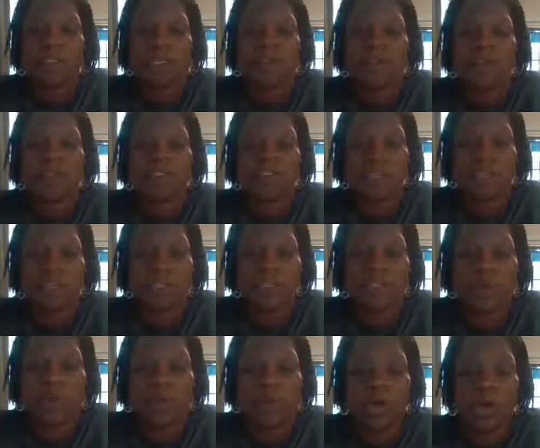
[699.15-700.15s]
Uh, tools
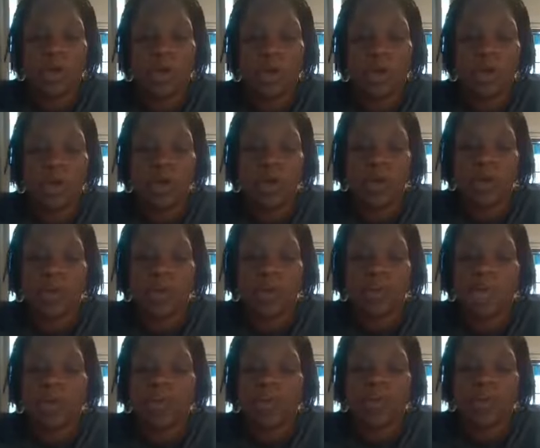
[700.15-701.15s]
that will help
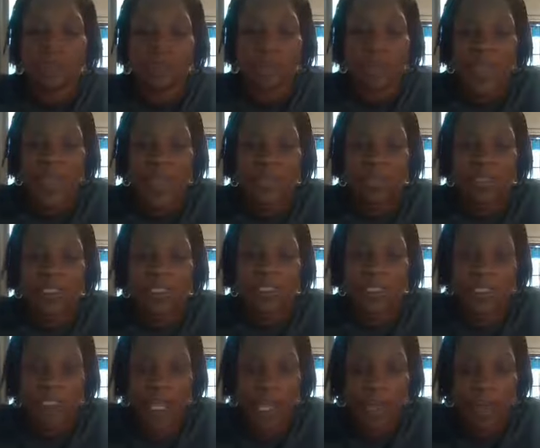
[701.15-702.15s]
um, bring families
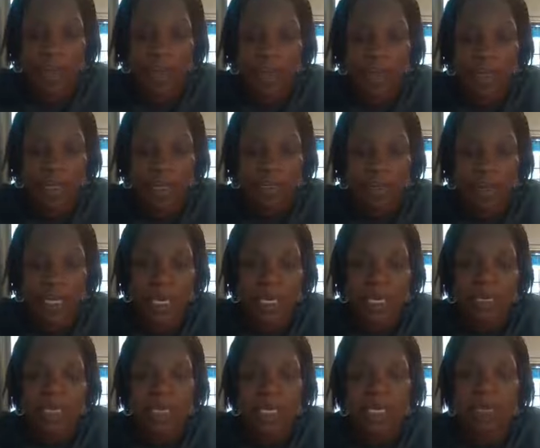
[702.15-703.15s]
together.
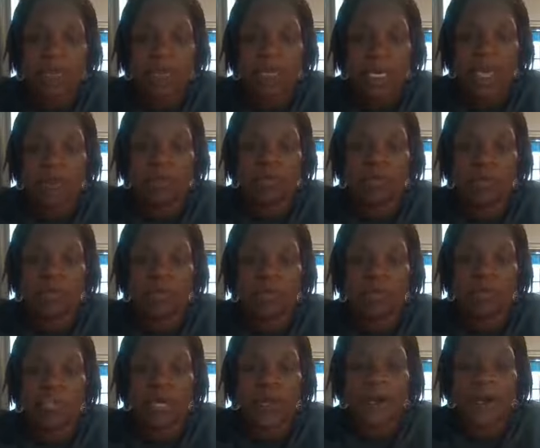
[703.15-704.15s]
Amen. That
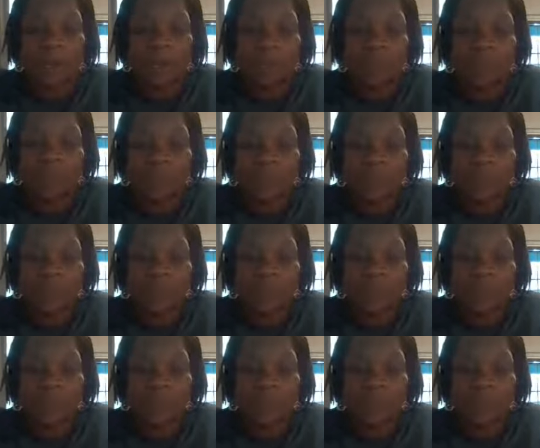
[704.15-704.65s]
will um,